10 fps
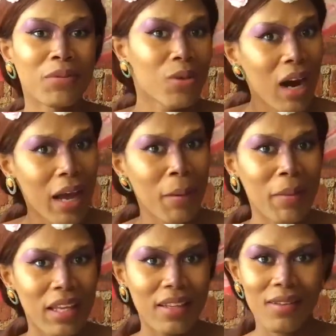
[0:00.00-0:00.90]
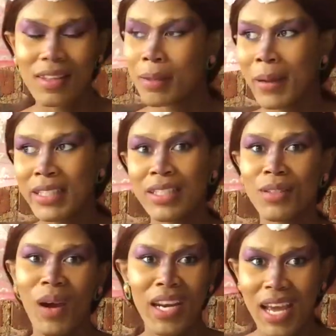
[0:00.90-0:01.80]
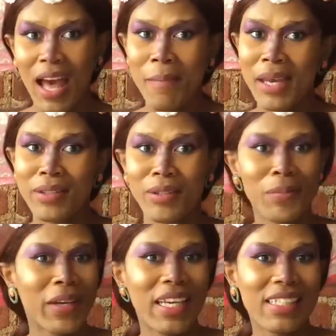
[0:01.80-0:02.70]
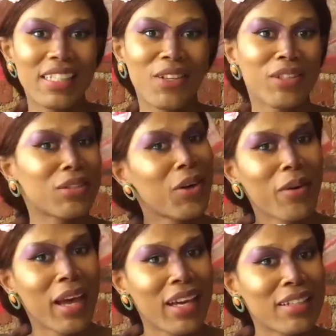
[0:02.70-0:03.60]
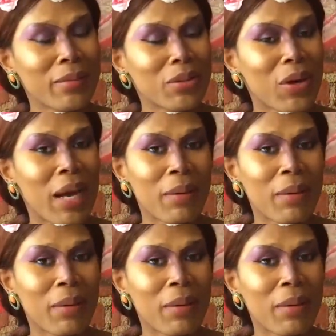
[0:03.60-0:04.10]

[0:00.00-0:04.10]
I mean, the button is right here. I made it super easy, so go ahead and subscribe and